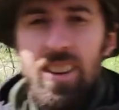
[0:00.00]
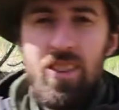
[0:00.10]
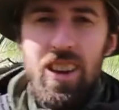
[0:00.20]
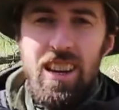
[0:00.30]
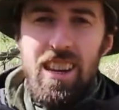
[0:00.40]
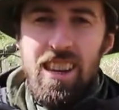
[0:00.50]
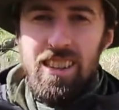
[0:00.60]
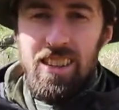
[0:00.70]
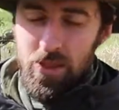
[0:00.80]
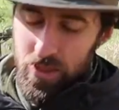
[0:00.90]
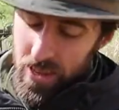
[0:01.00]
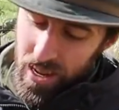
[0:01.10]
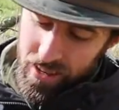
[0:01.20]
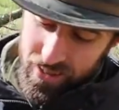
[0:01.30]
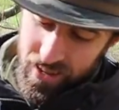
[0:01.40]
really easy to
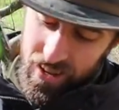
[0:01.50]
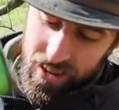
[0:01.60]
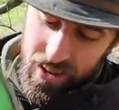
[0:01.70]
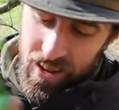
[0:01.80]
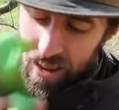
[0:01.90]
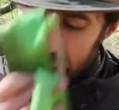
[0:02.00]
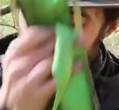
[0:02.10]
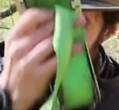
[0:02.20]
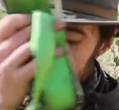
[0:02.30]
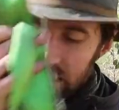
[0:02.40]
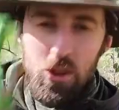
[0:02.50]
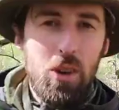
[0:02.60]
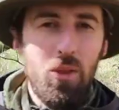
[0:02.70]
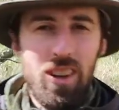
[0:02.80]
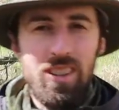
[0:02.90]
forget. Getting
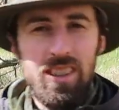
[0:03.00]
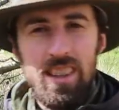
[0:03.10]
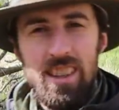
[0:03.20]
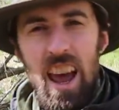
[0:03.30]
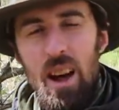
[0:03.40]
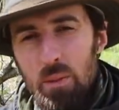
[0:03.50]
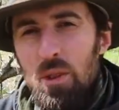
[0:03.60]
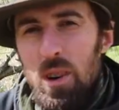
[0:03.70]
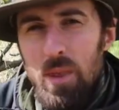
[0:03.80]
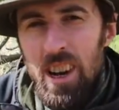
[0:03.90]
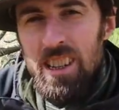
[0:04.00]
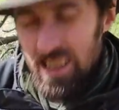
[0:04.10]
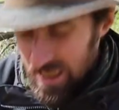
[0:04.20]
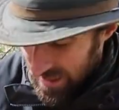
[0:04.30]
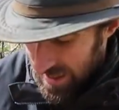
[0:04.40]
green ones doesn't help very
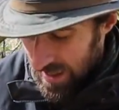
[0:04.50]
much.